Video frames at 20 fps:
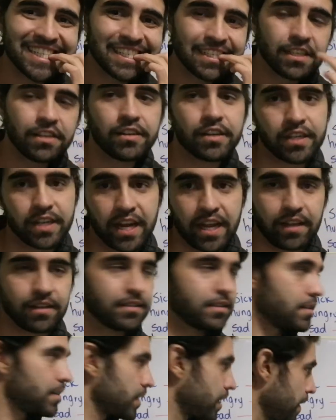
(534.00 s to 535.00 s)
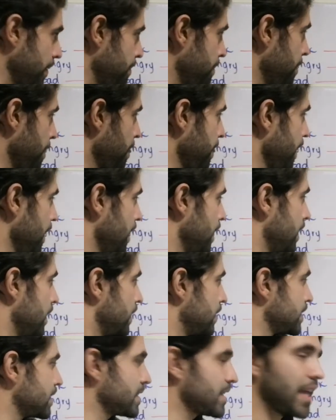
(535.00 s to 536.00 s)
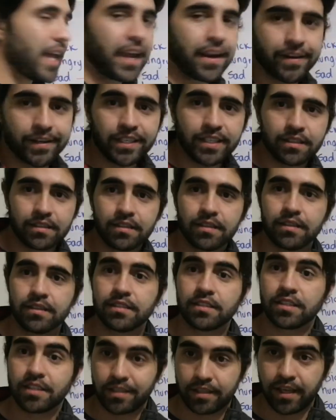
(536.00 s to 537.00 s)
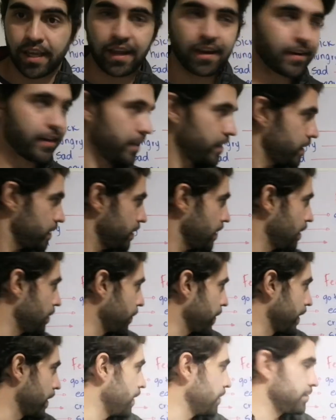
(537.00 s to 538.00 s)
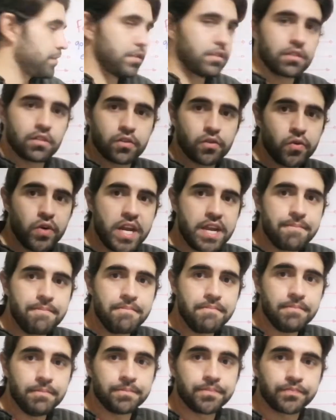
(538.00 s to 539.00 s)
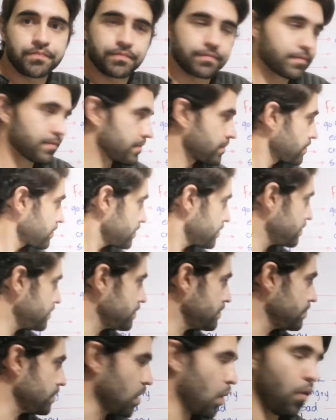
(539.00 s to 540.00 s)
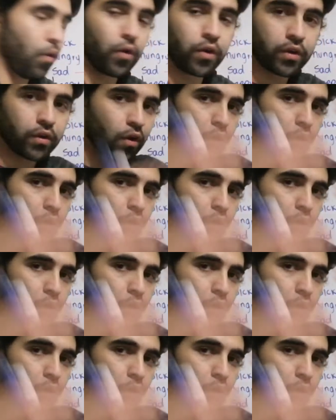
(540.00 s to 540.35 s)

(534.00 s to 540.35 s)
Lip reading: your nails. Okay? Scared. And we have scream or